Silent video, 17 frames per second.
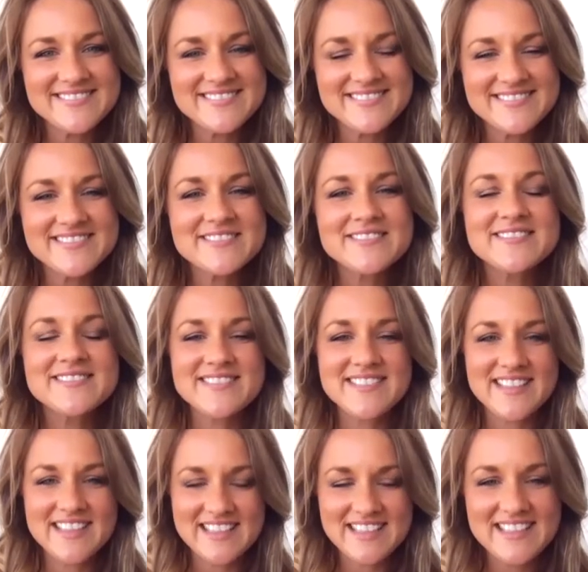
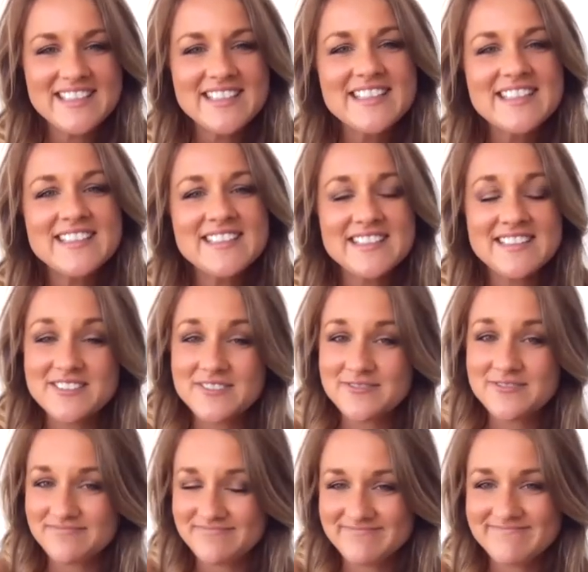
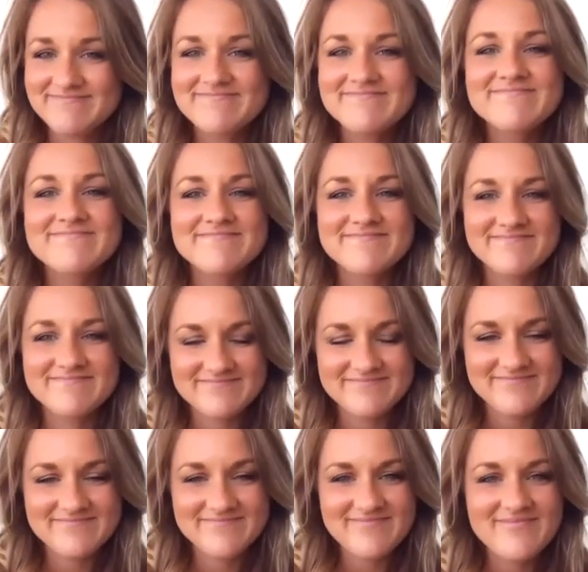
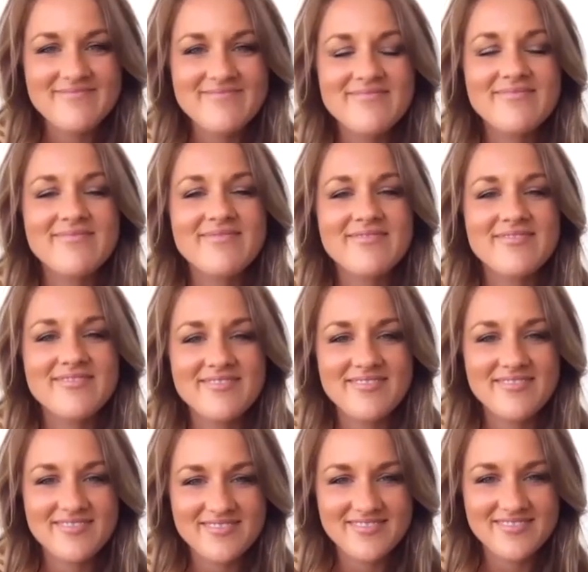
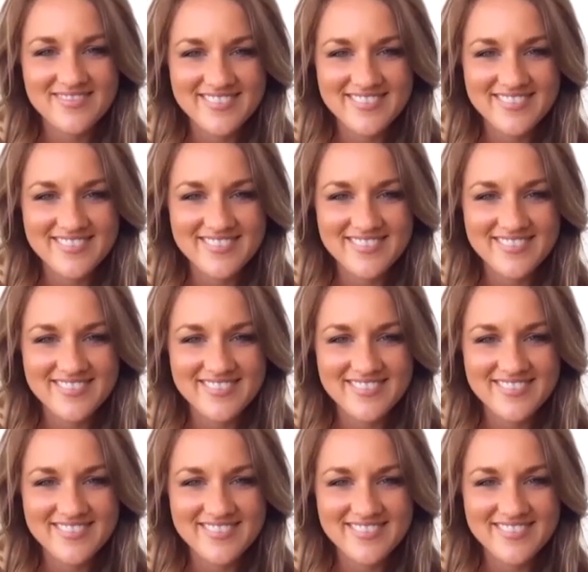(silent)